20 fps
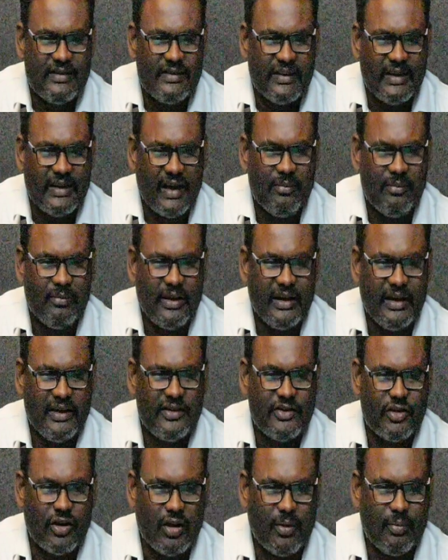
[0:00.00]
Sam at
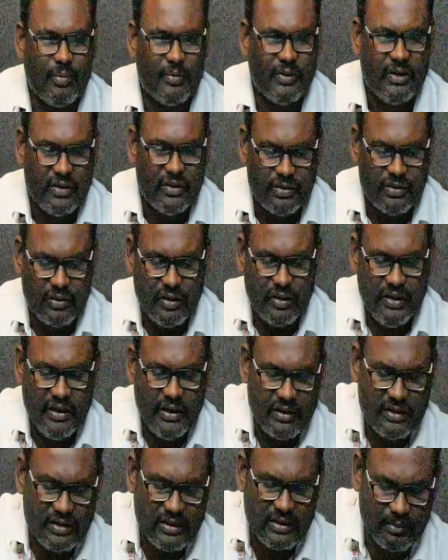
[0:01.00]
shop. So
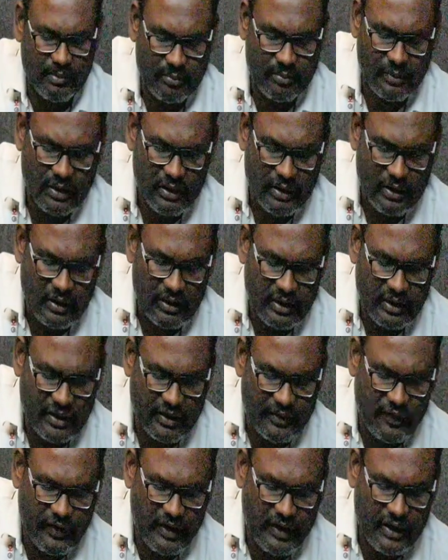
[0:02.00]
here some
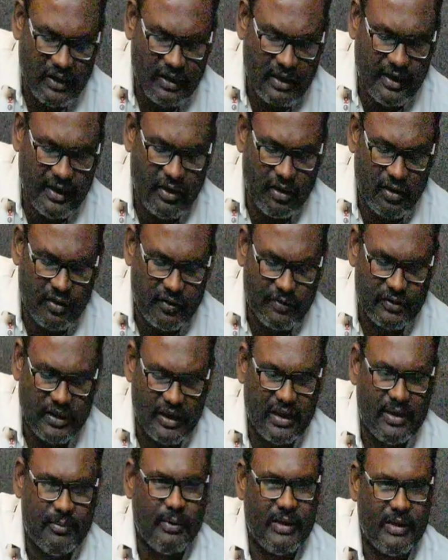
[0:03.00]
different kind of
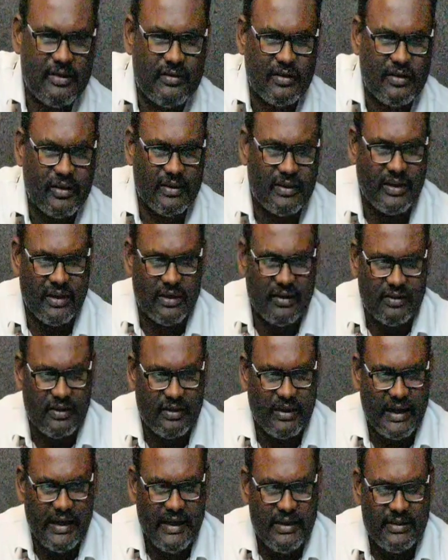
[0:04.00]
statements are there,
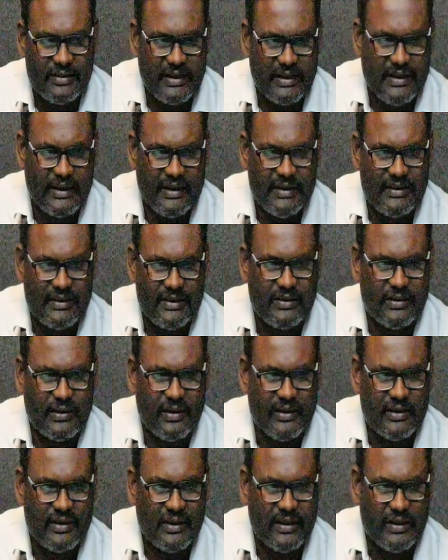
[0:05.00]
like sentences are
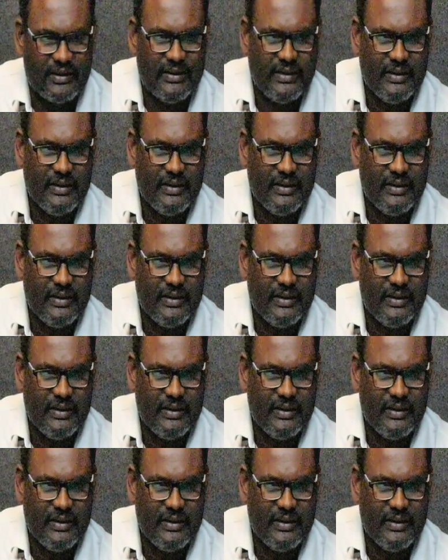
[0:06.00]
there.